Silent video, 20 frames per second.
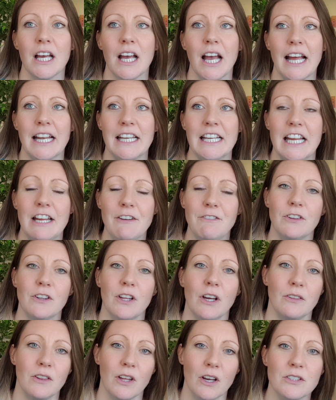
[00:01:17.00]
And even
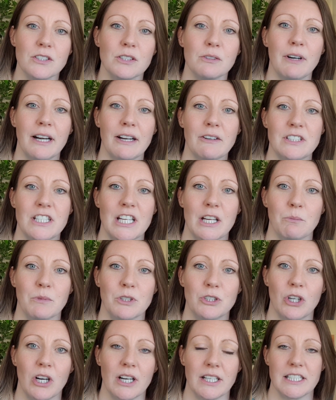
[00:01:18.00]
though those around him were
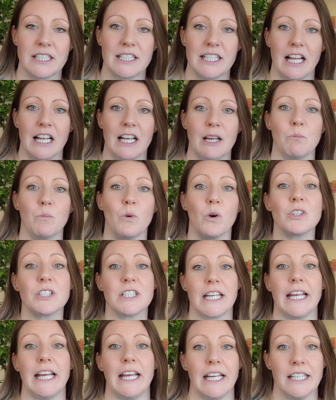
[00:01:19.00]
trying to tell him what
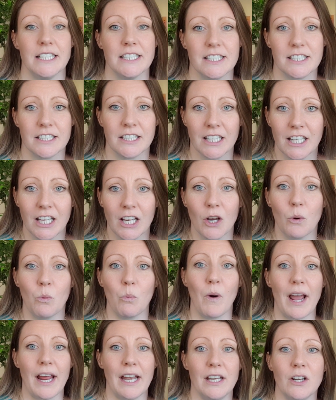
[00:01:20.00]
to eat,
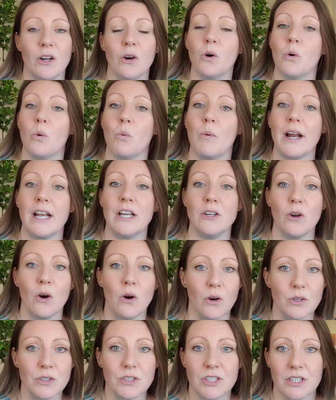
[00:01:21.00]
when or when
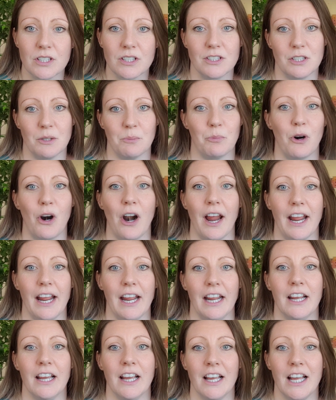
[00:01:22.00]
not to
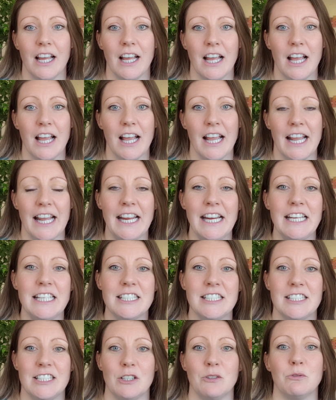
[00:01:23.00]
pray, he
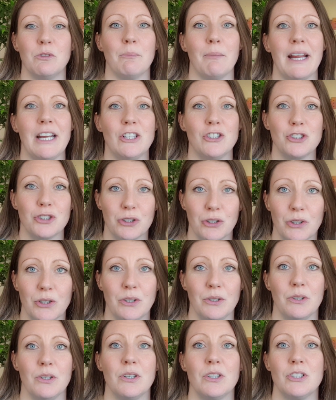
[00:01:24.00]
still remained
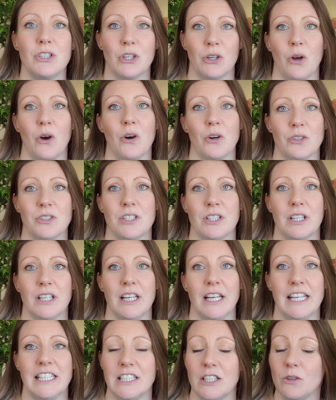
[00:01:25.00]
true to God.
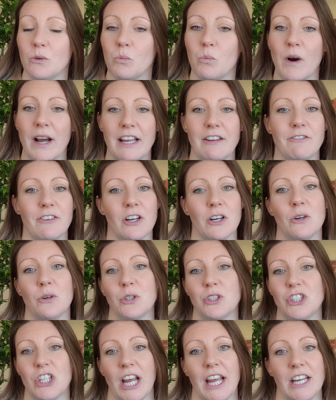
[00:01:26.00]
He didn't waver
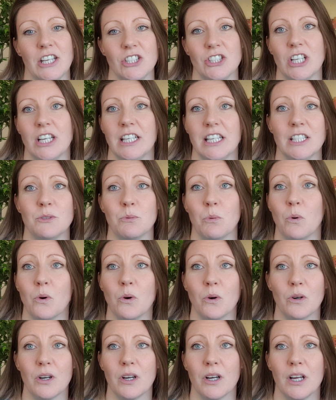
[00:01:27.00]
or change in his
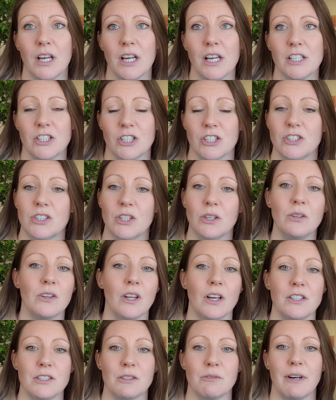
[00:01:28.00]
walk to suit
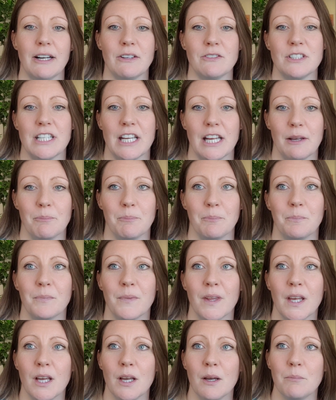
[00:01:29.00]
those around him,
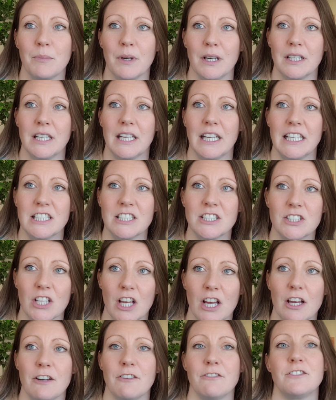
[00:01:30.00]
but he
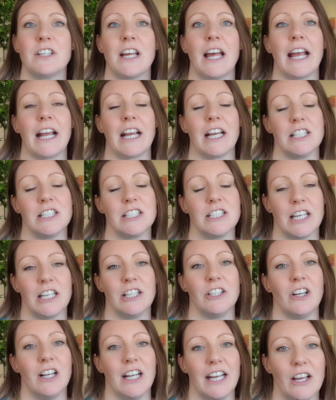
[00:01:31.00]
served and
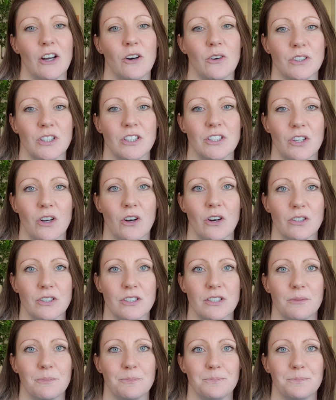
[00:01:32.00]
continually honoured God.